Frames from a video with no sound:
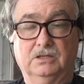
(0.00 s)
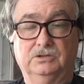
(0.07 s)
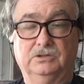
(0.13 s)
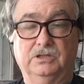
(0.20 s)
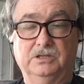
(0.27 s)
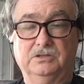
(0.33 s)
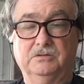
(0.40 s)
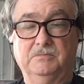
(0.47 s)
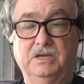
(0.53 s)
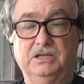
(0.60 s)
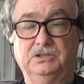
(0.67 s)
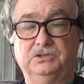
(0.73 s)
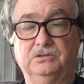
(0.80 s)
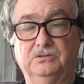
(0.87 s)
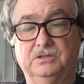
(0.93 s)
trying to make
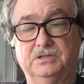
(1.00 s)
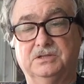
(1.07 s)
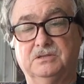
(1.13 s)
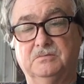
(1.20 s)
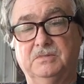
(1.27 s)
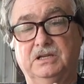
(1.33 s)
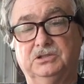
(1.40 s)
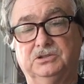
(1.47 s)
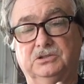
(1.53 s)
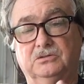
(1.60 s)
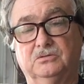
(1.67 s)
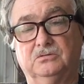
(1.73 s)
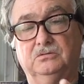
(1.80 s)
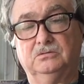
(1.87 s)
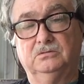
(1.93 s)
sure it's
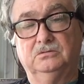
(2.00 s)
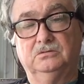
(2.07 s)
symmetrical.